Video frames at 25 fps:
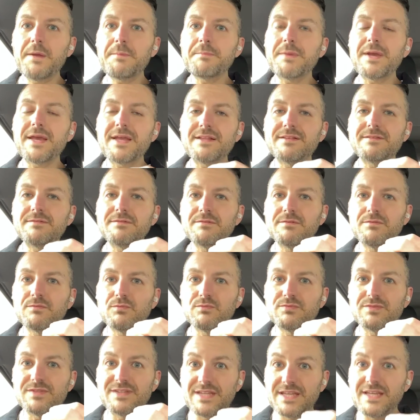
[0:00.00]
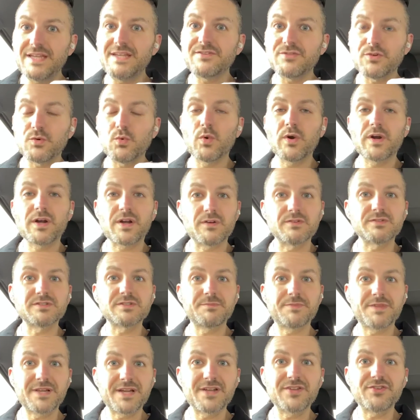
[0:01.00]
may need to work on
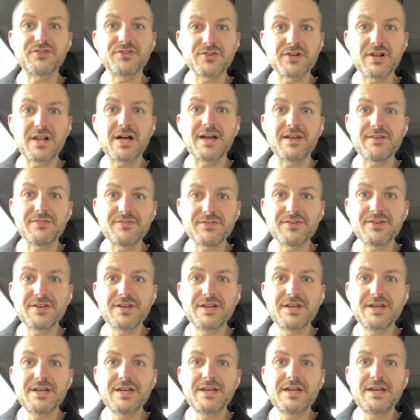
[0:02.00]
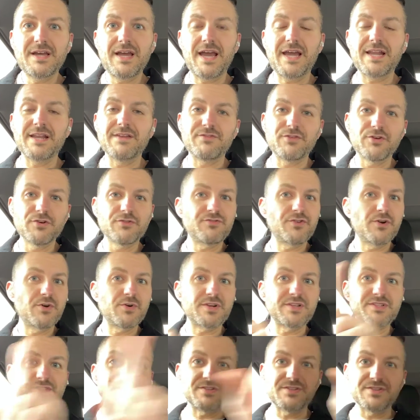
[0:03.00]
something in your life. And if you're
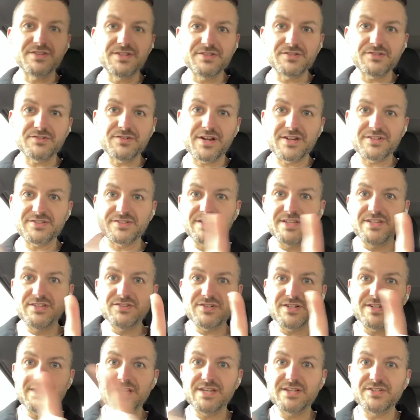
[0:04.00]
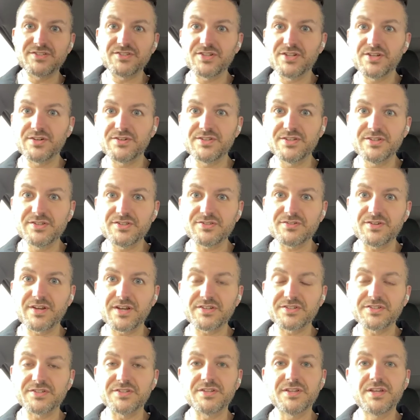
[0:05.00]
focused on this direction, he's trying to get you to go this
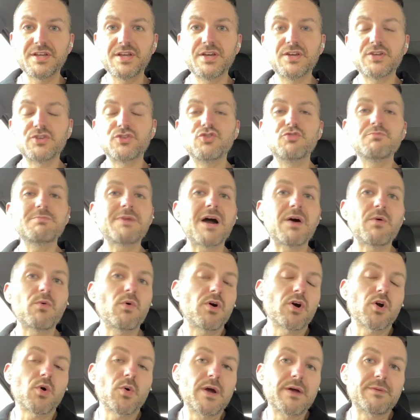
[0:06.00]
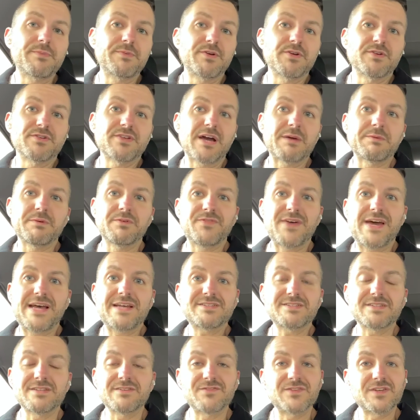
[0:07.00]
direction, you might walk away from your time of
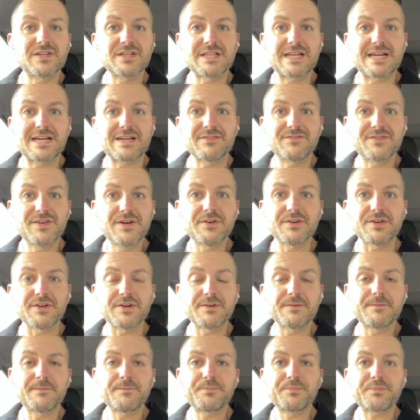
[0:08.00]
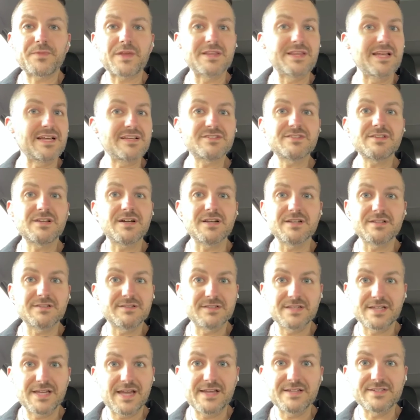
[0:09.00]
fasting feeling like a failure. And that's not
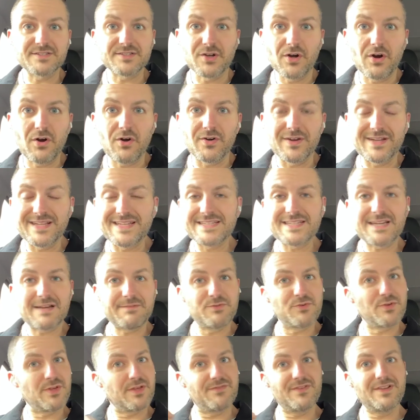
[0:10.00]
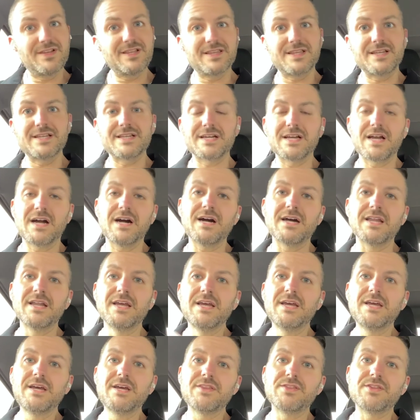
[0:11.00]
the case at all. Anytime you give anything to God,
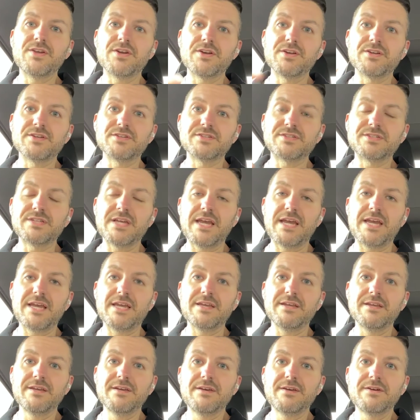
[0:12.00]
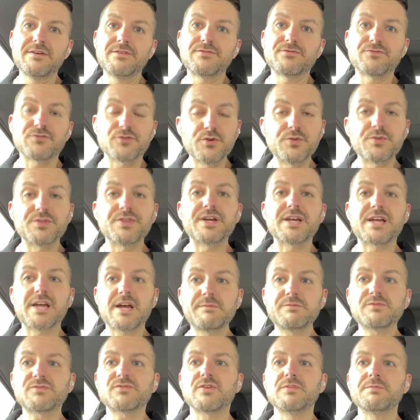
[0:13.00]
there is a fruit that
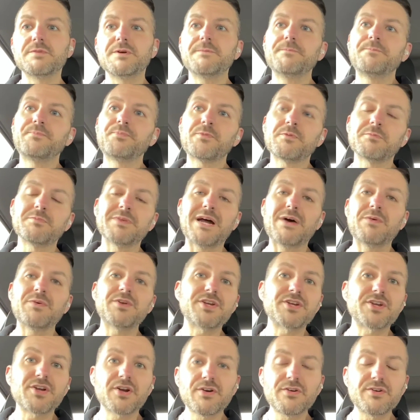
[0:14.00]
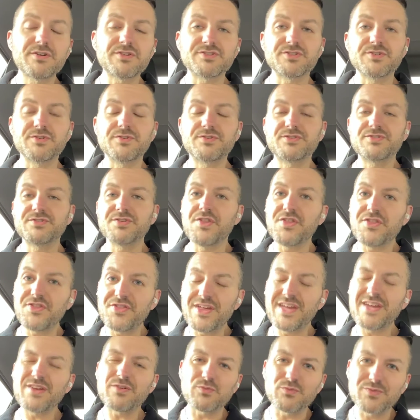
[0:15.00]
comes from it. But I want to encourage you to
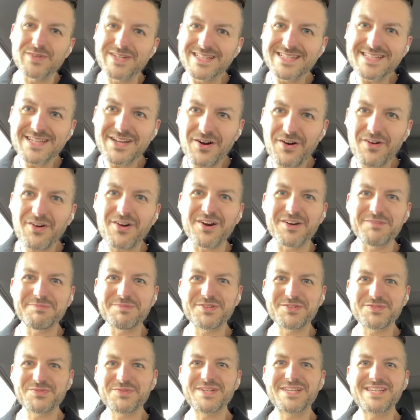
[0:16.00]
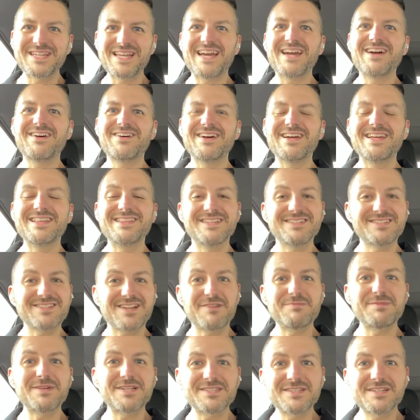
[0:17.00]
think really hard between now and this
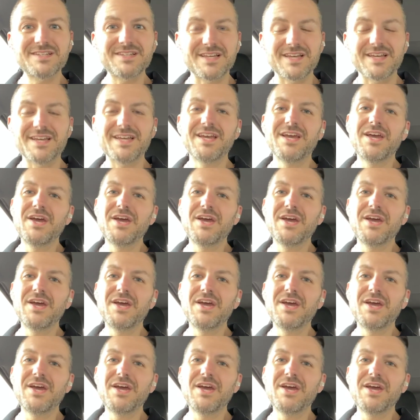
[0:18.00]
coming Sunday